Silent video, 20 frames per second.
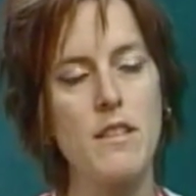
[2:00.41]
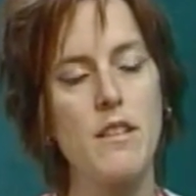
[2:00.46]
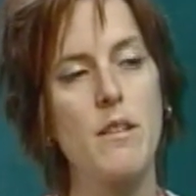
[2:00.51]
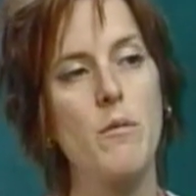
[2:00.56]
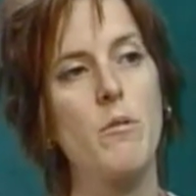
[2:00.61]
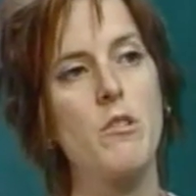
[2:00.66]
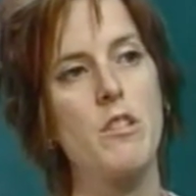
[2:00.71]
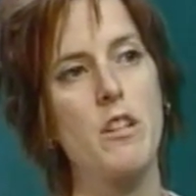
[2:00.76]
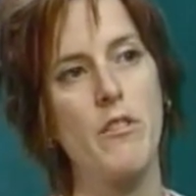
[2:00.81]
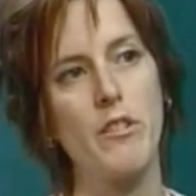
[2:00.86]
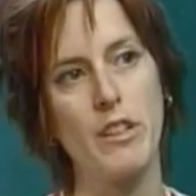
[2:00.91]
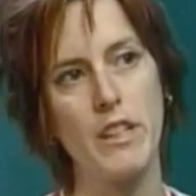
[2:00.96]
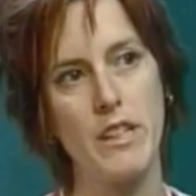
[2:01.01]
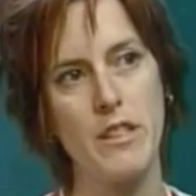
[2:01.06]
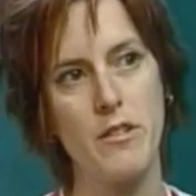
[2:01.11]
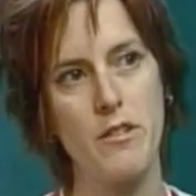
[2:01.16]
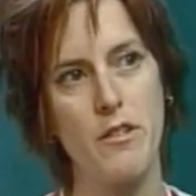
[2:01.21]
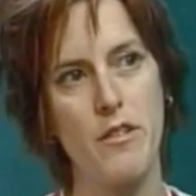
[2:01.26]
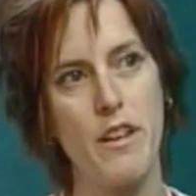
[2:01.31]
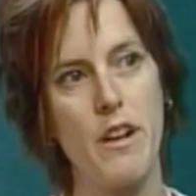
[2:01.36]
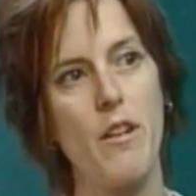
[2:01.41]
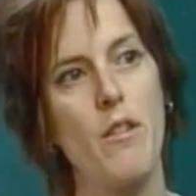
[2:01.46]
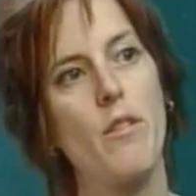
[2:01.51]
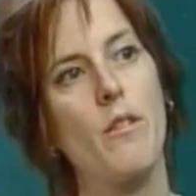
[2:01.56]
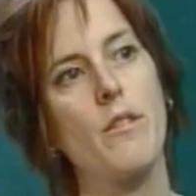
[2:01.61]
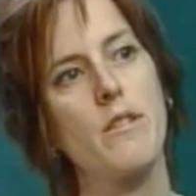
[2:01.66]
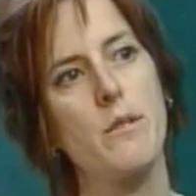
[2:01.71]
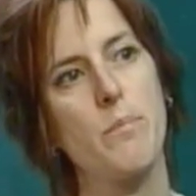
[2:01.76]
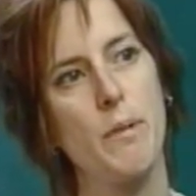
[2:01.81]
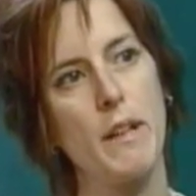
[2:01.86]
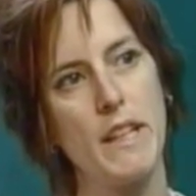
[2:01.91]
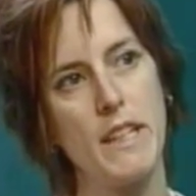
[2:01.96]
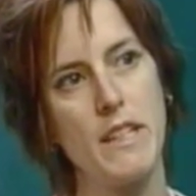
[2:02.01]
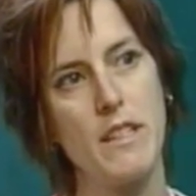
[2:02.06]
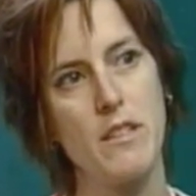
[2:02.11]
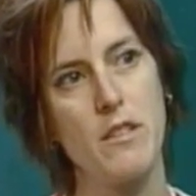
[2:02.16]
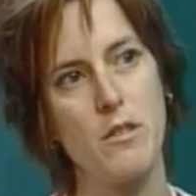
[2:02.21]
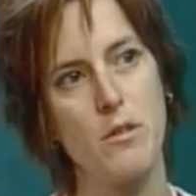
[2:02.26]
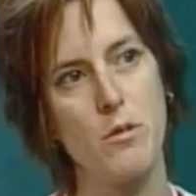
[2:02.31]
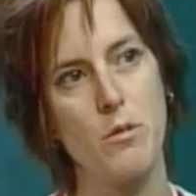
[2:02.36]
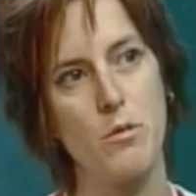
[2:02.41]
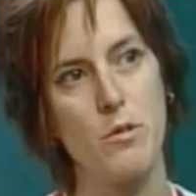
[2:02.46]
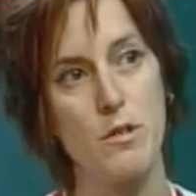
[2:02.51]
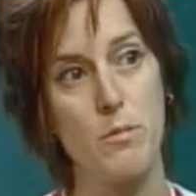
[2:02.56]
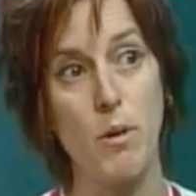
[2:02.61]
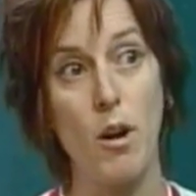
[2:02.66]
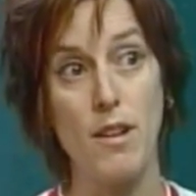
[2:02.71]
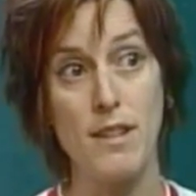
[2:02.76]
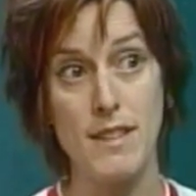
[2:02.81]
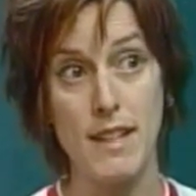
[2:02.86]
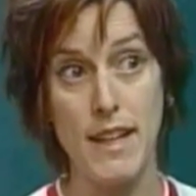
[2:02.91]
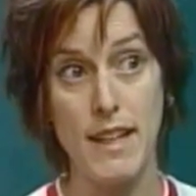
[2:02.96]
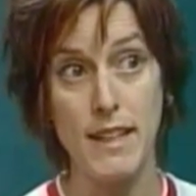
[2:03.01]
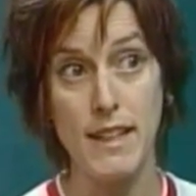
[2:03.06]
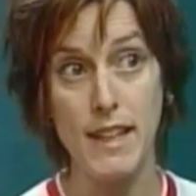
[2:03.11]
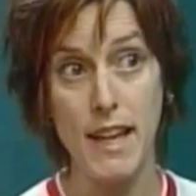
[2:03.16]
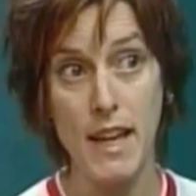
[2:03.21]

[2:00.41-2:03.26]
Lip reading: and then whichever kids are there, they'll split into small-sided